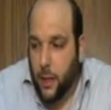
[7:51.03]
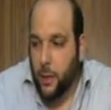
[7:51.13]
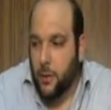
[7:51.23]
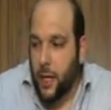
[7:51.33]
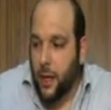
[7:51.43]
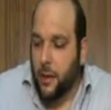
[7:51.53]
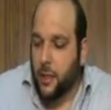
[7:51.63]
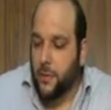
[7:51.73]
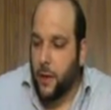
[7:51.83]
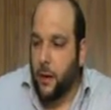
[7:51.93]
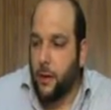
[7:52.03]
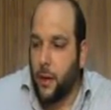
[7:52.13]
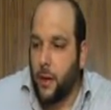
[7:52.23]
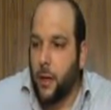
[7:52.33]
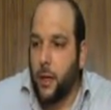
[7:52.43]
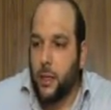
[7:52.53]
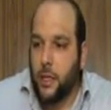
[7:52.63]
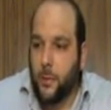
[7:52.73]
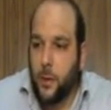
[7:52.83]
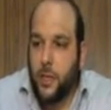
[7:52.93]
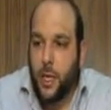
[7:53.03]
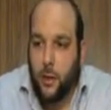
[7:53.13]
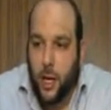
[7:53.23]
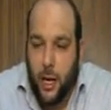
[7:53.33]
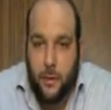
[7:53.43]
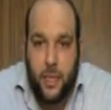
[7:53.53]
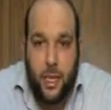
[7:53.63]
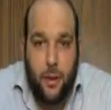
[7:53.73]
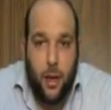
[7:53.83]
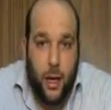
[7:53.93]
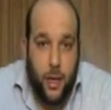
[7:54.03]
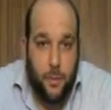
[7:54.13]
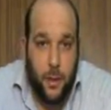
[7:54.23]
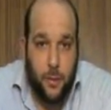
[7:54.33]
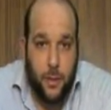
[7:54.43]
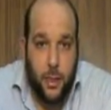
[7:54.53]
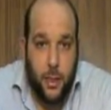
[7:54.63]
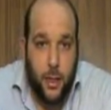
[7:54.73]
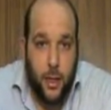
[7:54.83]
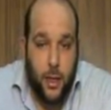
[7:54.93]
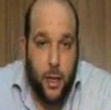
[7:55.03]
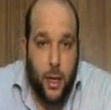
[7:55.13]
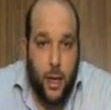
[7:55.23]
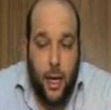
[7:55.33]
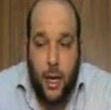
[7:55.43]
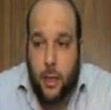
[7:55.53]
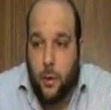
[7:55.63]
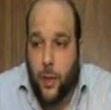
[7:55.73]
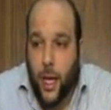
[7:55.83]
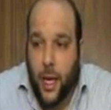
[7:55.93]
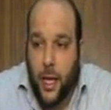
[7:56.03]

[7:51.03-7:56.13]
Now taking this further, suppose that you have 7 light bulbs, and if we